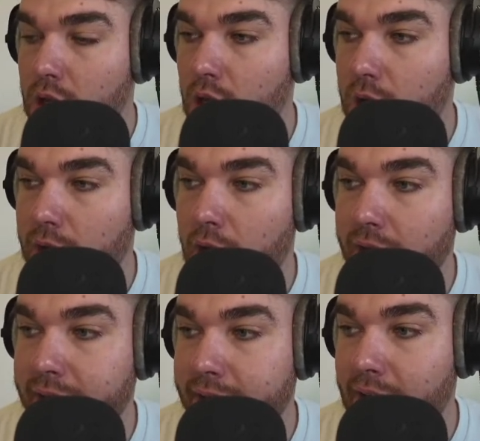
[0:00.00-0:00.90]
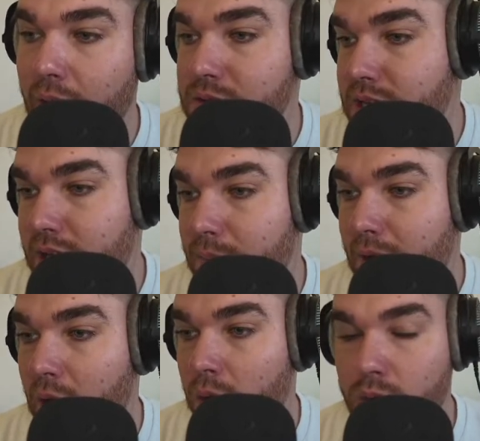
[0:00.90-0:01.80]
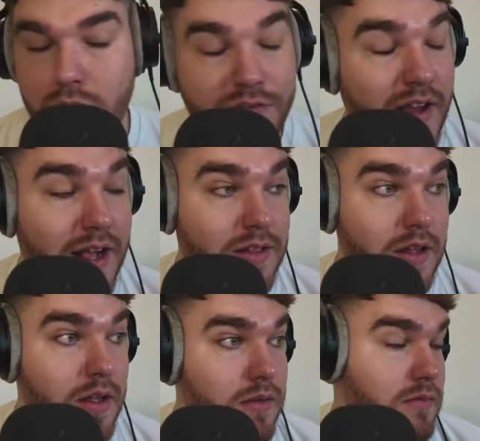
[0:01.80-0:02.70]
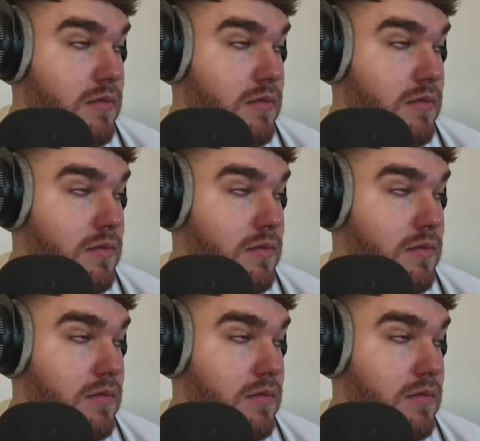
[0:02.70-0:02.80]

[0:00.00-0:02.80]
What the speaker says: Enoch out said about the fact that